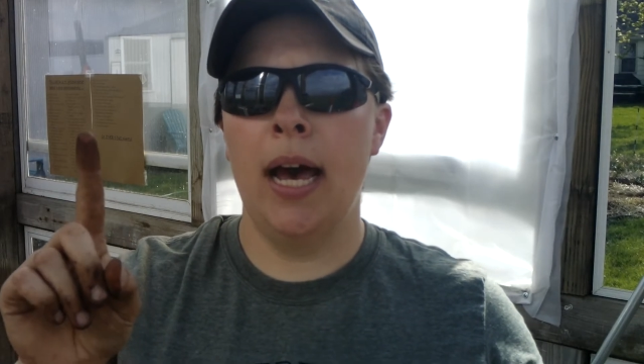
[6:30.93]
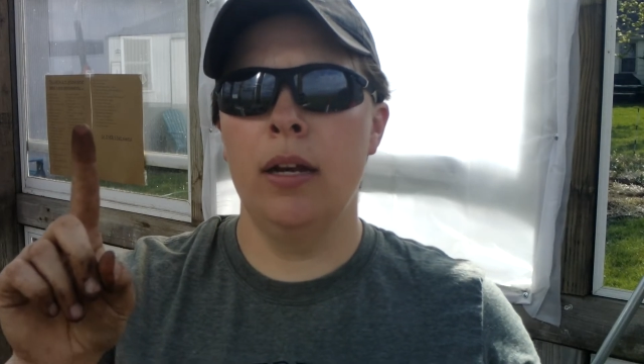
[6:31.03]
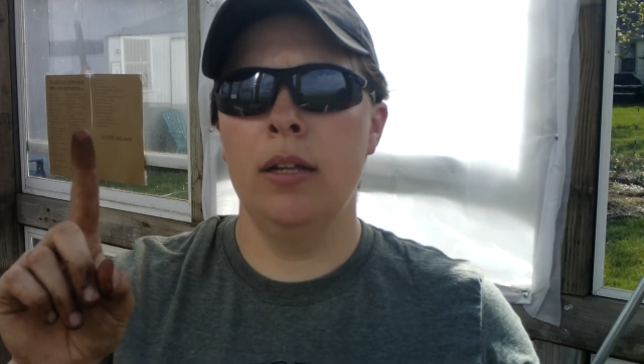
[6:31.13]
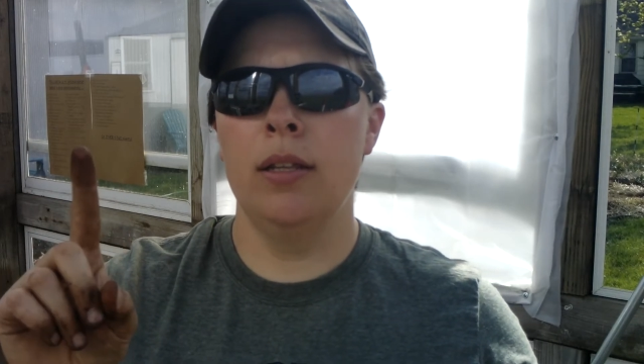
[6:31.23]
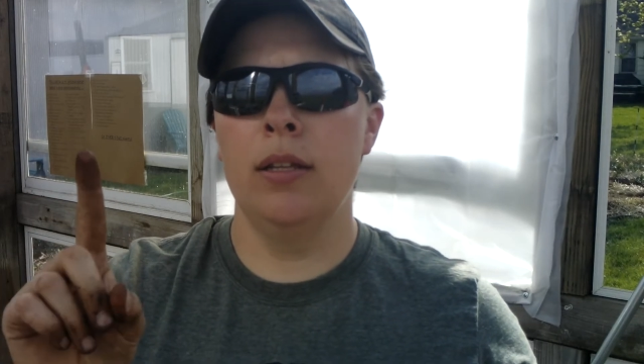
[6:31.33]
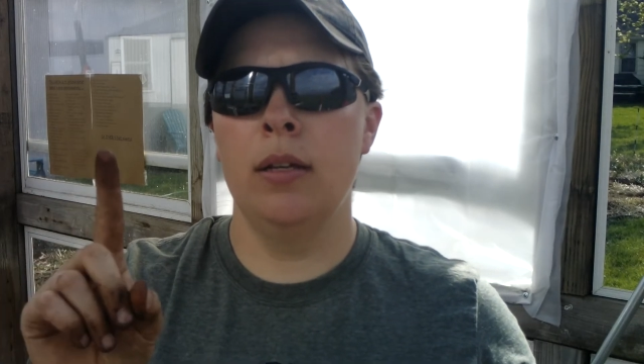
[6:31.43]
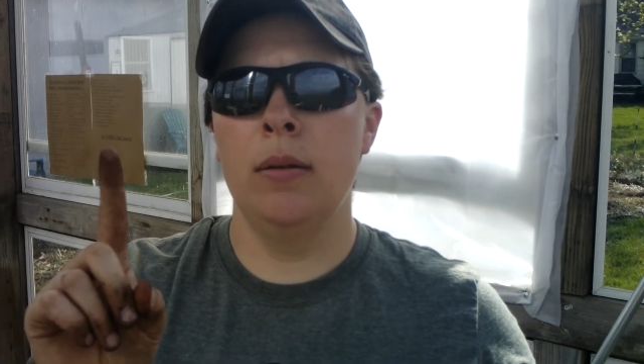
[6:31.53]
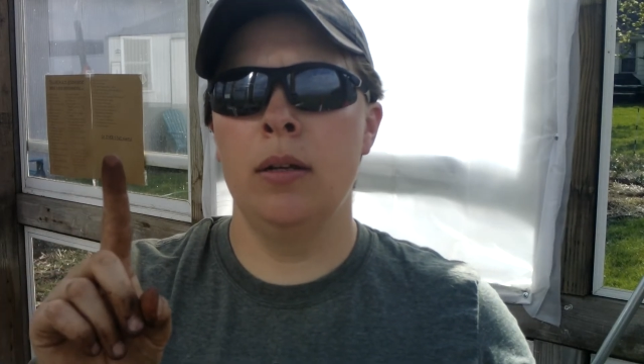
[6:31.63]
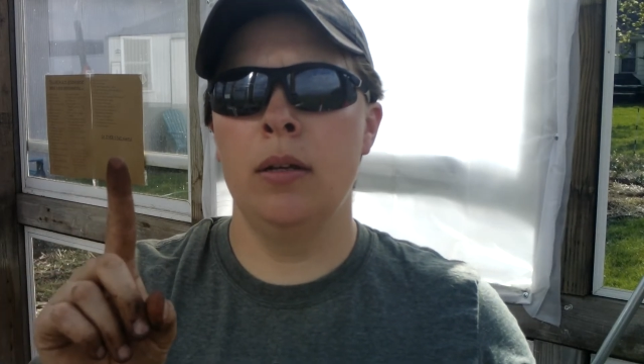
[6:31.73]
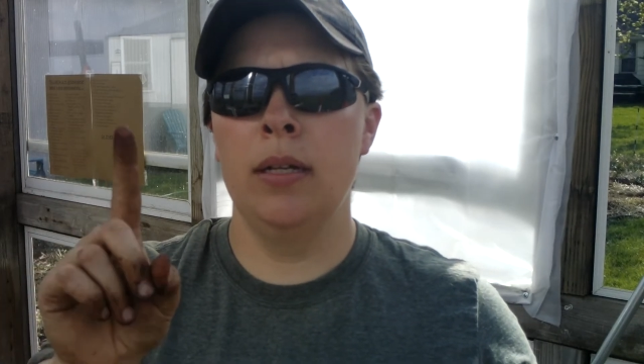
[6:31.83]
out of
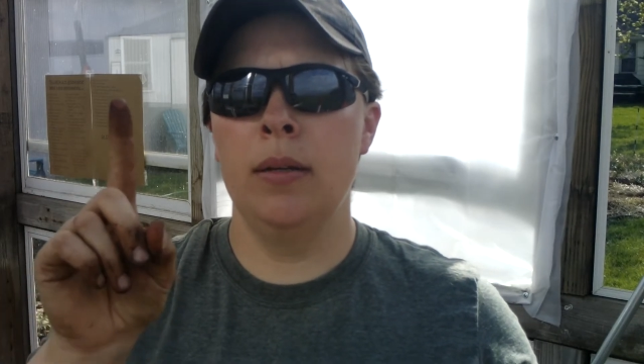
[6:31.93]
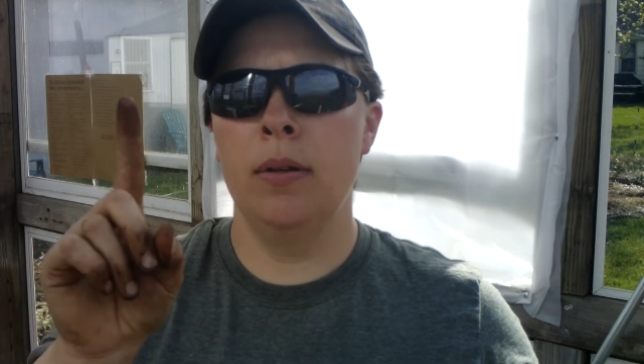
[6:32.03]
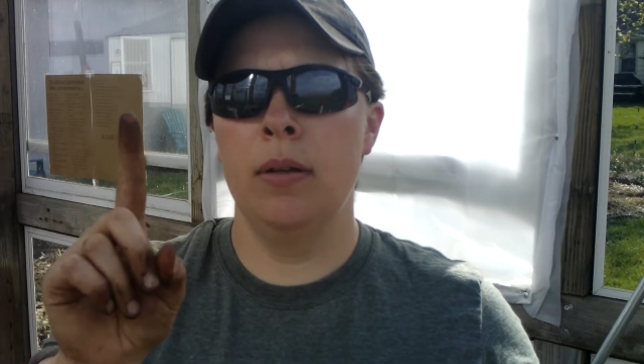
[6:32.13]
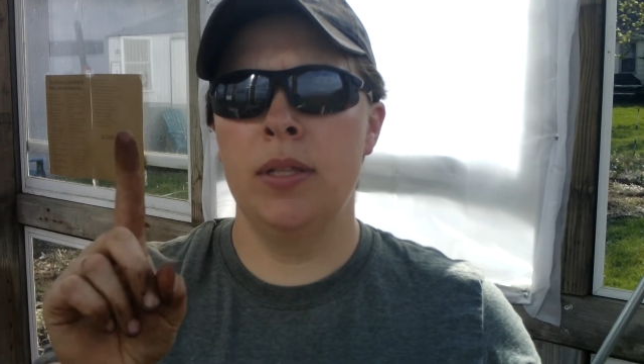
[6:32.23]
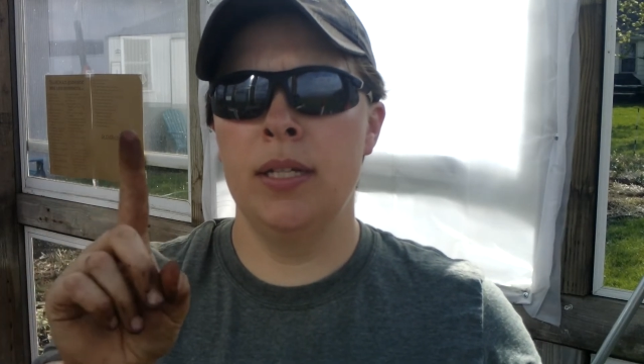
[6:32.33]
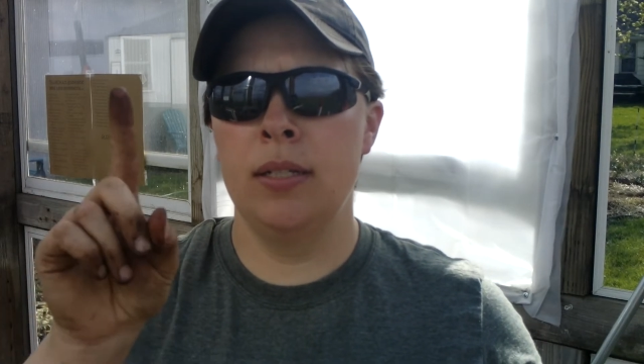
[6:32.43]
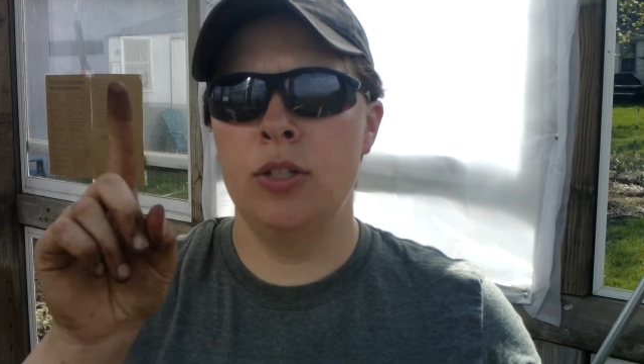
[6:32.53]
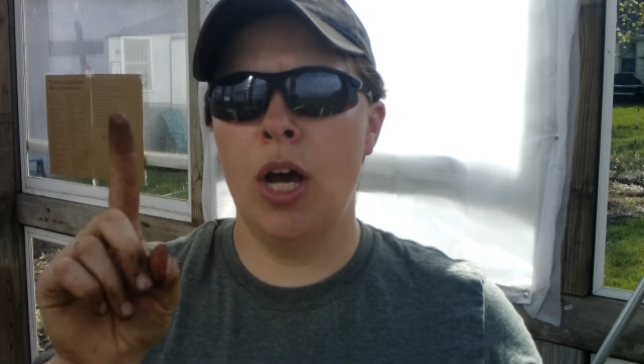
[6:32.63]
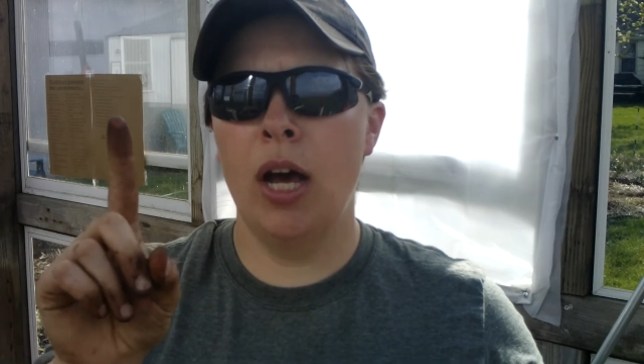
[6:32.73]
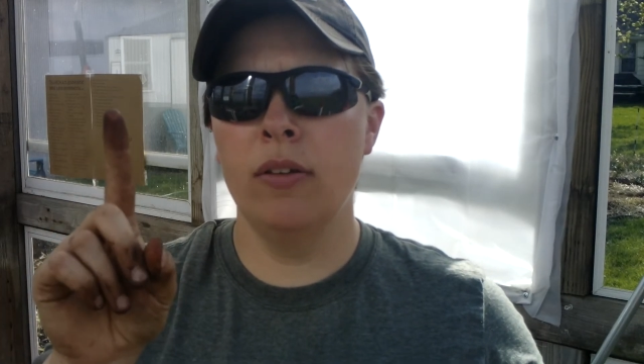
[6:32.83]
the
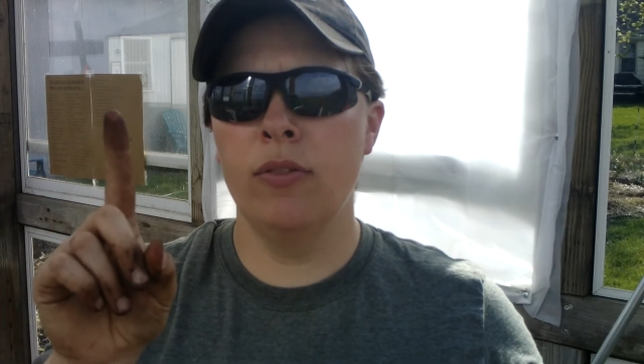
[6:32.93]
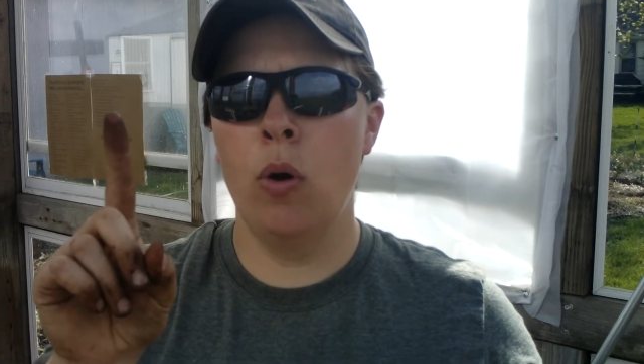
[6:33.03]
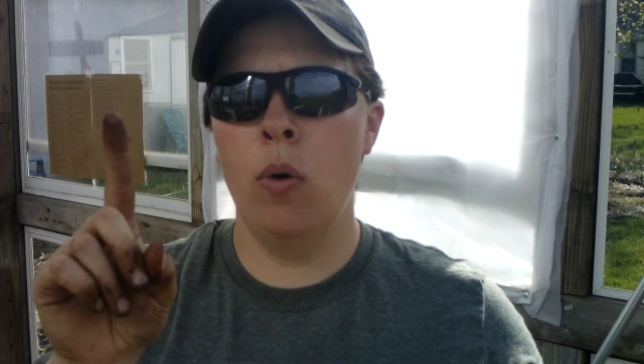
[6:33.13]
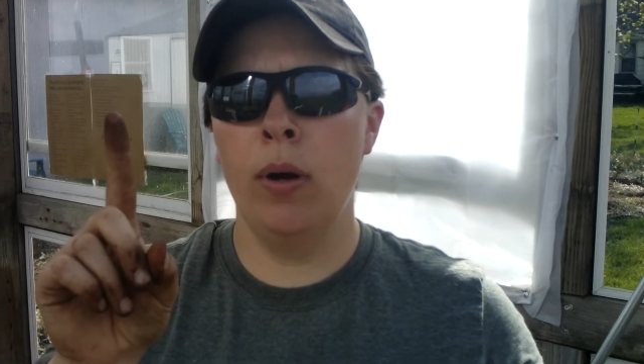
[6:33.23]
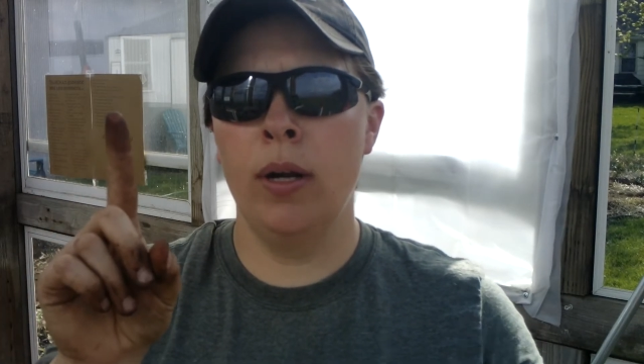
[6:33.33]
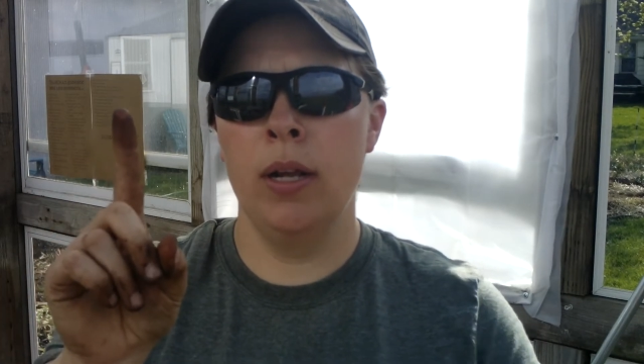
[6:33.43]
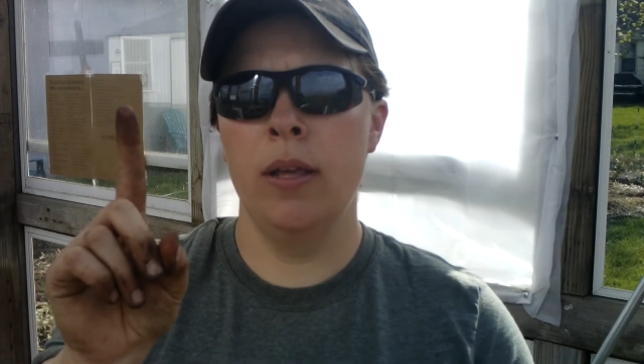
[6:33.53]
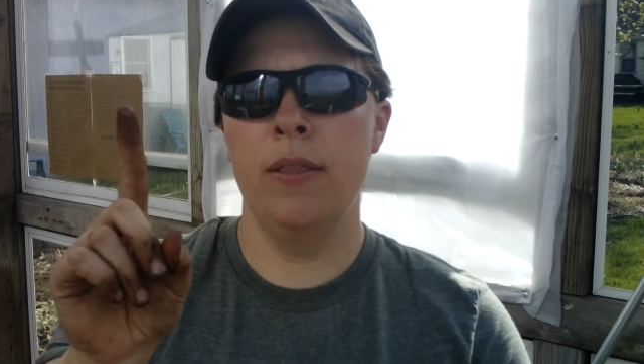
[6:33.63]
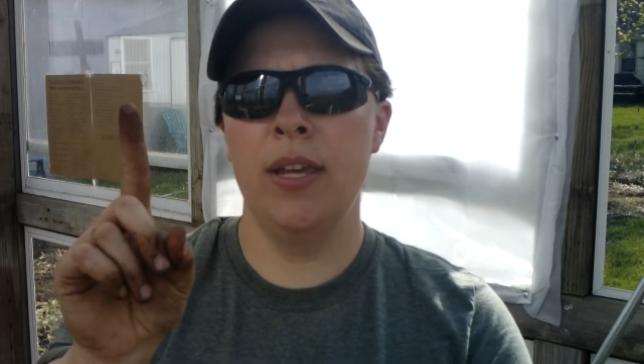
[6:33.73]
stalk of corn,